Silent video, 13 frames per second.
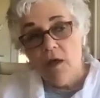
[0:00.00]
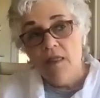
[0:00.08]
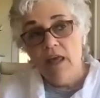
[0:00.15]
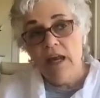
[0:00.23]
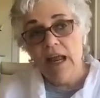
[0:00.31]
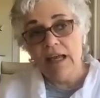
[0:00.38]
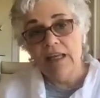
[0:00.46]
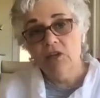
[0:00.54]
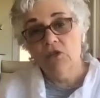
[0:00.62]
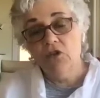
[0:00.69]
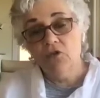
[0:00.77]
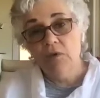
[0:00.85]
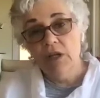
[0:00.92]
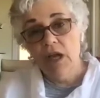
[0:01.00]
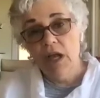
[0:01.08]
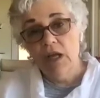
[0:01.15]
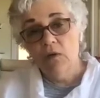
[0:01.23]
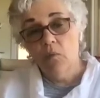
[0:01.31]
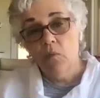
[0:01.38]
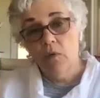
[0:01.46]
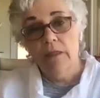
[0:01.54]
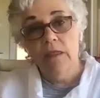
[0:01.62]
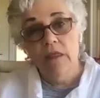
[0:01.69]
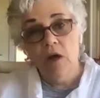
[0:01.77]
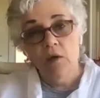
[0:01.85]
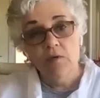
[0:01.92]
that I can create
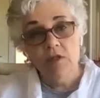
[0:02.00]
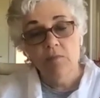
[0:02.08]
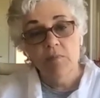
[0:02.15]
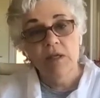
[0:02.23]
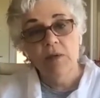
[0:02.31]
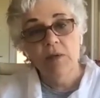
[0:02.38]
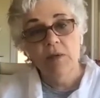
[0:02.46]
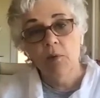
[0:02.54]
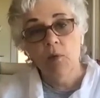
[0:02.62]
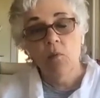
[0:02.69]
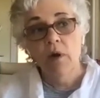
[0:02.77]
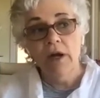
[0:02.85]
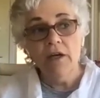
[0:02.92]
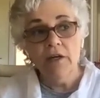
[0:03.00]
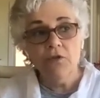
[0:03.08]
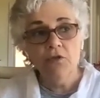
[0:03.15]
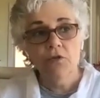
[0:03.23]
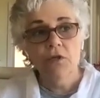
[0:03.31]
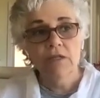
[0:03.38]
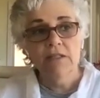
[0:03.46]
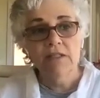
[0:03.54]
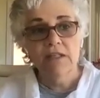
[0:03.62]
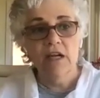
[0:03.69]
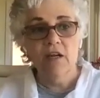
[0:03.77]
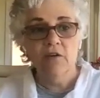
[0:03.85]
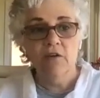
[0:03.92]
with those people? Where is
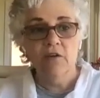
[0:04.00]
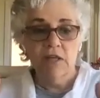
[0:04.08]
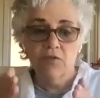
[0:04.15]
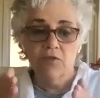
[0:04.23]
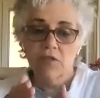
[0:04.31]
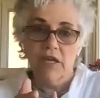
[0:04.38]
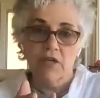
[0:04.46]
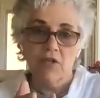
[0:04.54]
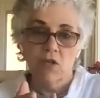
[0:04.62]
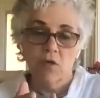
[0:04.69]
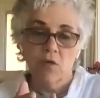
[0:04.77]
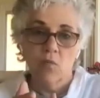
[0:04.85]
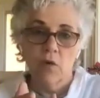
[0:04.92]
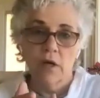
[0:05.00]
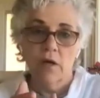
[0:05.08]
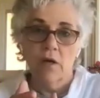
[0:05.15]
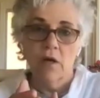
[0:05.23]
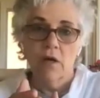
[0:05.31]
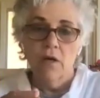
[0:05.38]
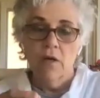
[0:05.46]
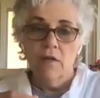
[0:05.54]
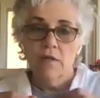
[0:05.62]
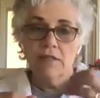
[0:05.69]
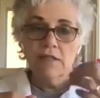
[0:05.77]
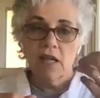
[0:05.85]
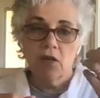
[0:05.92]
there an intersection where
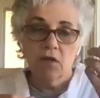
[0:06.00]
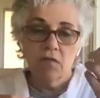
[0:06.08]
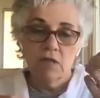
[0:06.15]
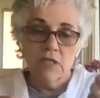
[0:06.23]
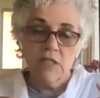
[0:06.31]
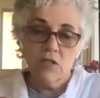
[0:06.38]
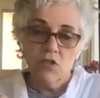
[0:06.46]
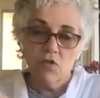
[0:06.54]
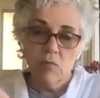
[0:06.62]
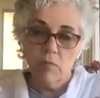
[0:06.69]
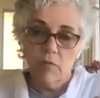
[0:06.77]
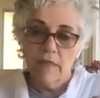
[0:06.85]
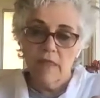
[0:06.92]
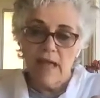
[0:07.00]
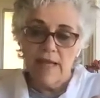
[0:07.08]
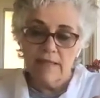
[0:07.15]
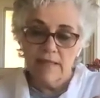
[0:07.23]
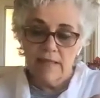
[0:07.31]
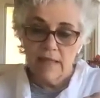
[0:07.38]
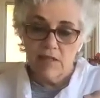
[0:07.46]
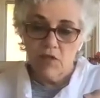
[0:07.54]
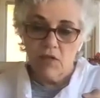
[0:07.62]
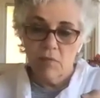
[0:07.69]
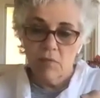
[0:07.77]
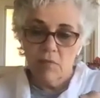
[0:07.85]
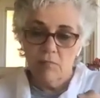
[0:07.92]
the sound of this instrument with that
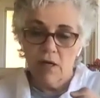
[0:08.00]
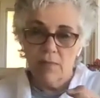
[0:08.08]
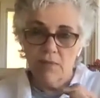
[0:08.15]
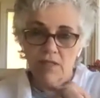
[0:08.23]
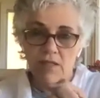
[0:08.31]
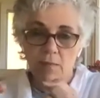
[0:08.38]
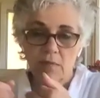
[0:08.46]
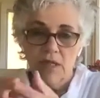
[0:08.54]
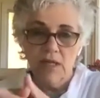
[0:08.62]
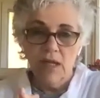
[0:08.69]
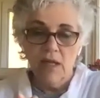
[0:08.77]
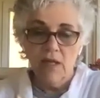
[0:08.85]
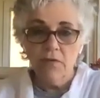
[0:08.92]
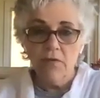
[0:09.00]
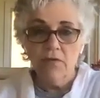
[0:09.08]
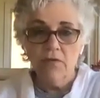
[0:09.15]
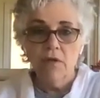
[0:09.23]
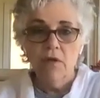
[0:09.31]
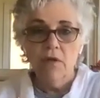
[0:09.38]
instrument becomes something else?